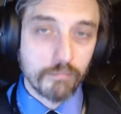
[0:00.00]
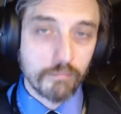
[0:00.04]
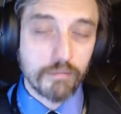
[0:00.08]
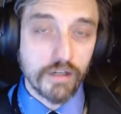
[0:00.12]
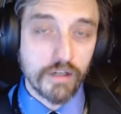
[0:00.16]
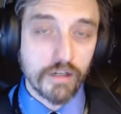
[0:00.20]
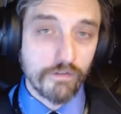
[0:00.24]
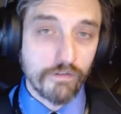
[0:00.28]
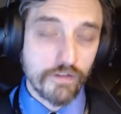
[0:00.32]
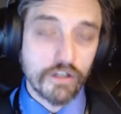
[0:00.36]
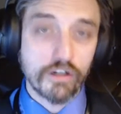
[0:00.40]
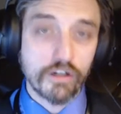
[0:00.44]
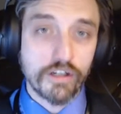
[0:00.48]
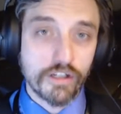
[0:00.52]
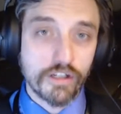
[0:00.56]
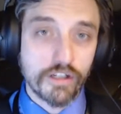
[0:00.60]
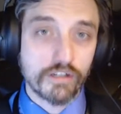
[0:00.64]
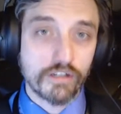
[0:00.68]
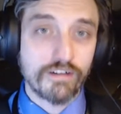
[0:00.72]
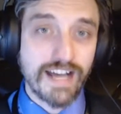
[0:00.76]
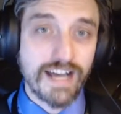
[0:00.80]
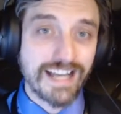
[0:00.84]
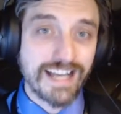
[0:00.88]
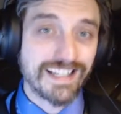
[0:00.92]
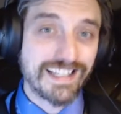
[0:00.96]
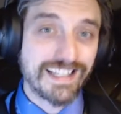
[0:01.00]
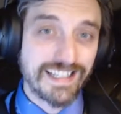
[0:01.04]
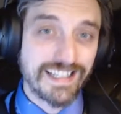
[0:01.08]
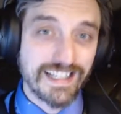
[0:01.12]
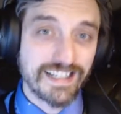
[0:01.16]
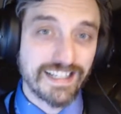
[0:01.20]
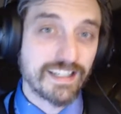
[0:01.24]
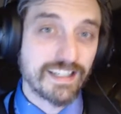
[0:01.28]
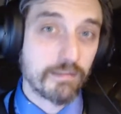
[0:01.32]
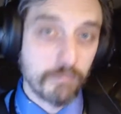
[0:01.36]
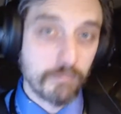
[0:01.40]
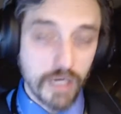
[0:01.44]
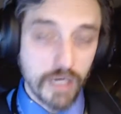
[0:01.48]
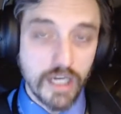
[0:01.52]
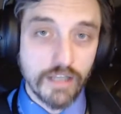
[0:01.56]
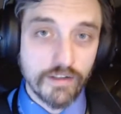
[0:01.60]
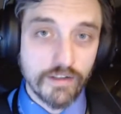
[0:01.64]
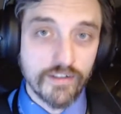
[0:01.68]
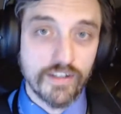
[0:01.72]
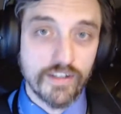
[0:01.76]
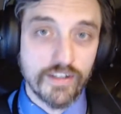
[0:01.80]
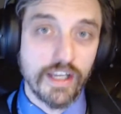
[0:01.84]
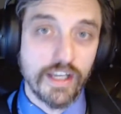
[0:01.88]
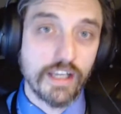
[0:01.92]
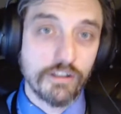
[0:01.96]
but if you're in your last six
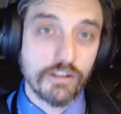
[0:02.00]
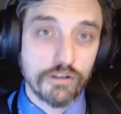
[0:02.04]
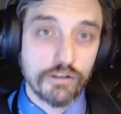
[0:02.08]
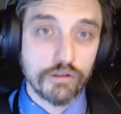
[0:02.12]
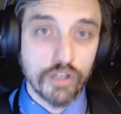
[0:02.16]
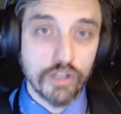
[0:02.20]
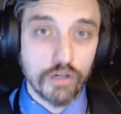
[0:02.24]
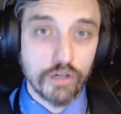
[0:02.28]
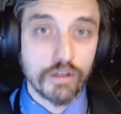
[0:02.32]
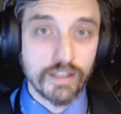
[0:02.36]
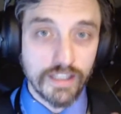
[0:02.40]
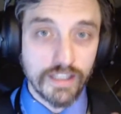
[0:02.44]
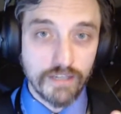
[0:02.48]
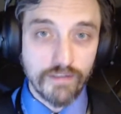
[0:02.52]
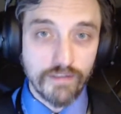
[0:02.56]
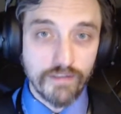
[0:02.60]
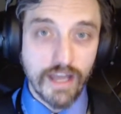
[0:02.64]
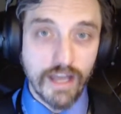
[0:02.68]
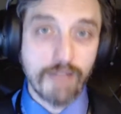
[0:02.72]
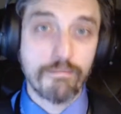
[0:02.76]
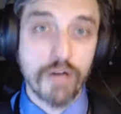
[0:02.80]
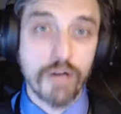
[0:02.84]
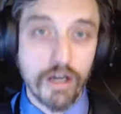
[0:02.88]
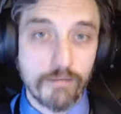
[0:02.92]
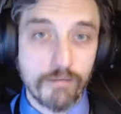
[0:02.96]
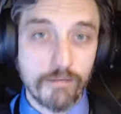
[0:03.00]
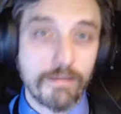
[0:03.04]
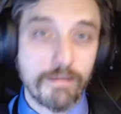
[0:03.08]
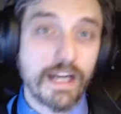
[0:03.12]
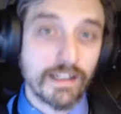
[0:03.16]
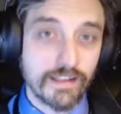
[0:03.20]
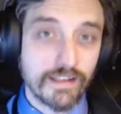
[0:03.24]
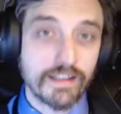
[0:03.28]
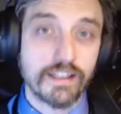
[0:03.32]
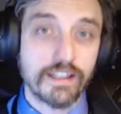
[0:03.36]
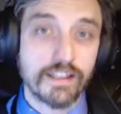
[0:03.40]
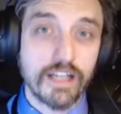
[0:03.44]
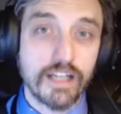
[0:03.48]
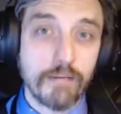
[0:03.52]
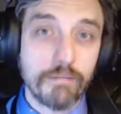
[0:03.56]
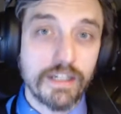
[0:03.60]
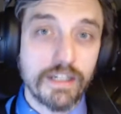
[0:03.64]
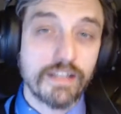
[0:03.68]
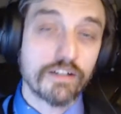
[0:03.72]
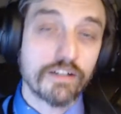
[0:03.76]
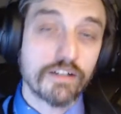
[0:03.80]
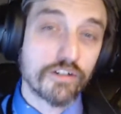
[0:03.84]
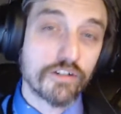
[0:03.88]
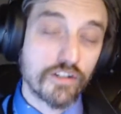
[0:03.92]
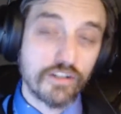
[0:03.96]
months and you go and give that bond back to the
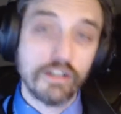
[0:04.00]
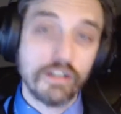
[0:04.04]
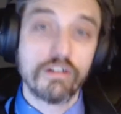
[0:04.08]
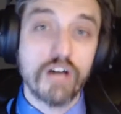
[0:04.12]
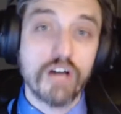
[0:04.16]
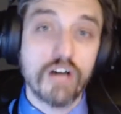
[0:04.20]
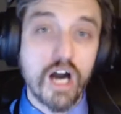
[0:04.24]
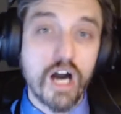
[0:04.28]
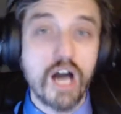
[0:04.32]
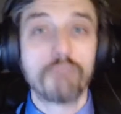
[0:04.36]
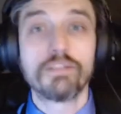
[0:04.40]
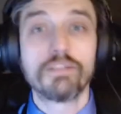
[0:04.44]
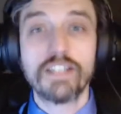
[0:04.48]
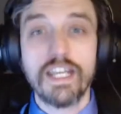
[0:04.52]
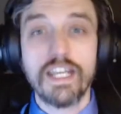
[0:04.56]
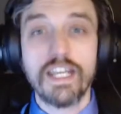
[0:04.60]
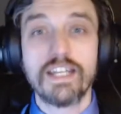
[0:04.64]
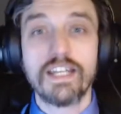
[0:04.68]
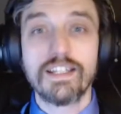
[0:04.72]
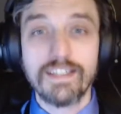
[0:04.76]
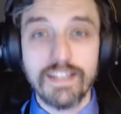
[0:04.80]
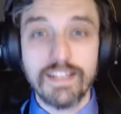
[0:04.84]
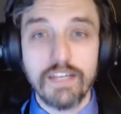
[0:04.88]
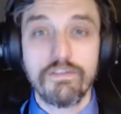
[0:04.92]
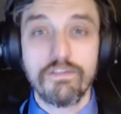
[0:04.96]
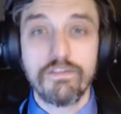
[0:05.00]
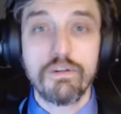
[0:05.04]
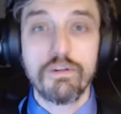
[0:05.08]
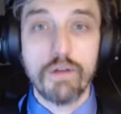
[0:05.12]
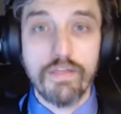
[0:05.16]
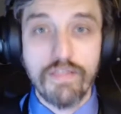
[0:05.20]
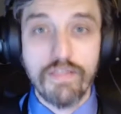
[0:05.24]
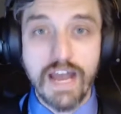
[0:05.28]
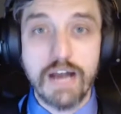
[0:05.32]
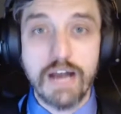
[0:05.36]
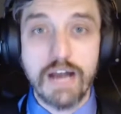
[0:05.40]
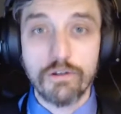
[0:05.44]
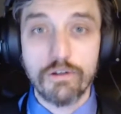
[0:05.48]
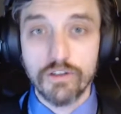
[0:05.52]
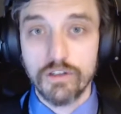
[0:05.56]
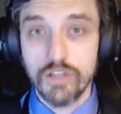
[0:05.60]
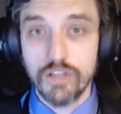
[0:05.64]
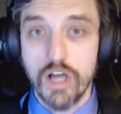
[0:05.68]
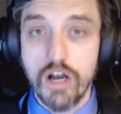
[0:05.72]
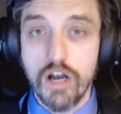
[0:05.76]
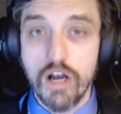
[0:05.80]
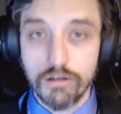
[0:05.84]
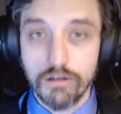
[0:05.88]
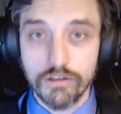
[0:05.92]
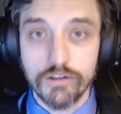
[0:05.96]
company, they're still obligated to give you a thousand
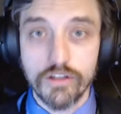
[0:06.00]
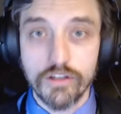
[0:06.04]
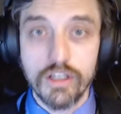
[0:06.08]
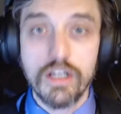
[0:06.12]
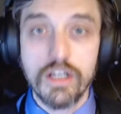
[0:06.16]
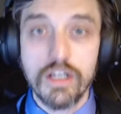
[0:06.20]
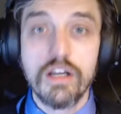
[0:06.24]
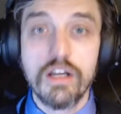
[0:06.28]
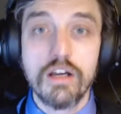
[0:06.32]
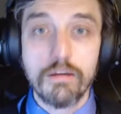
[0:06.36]
dollars.